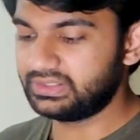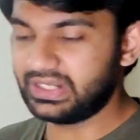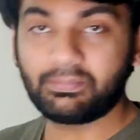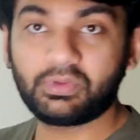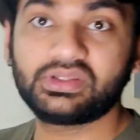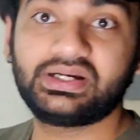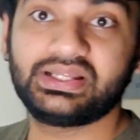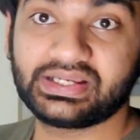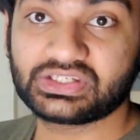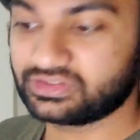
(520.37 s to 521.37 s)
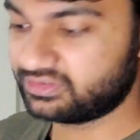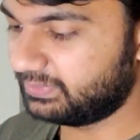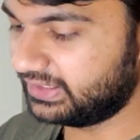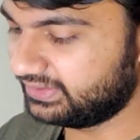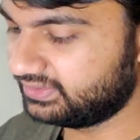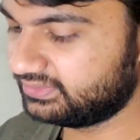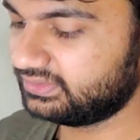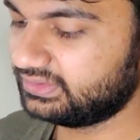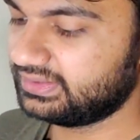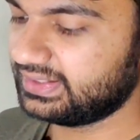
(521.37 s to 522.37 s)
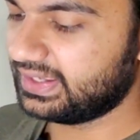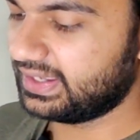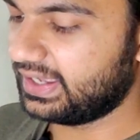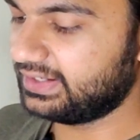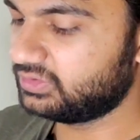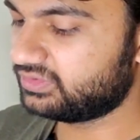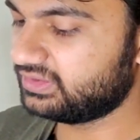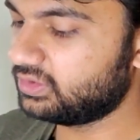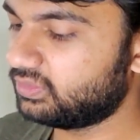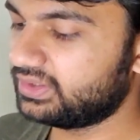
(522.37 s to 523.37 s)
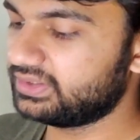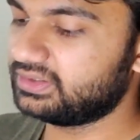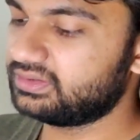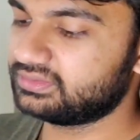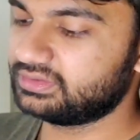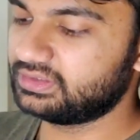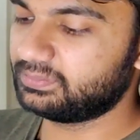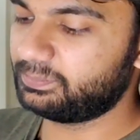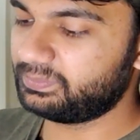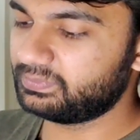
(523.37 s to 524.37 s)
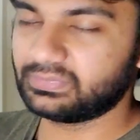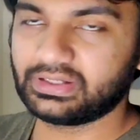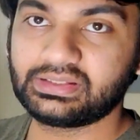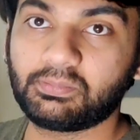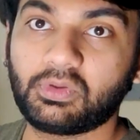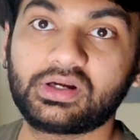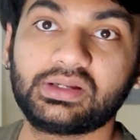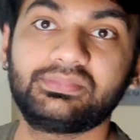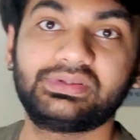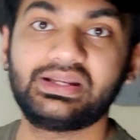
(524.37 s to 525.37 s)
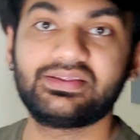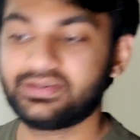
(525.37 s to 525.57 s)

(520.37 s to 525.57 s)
You'll tap on the directions button and you see over here the at the bottom, there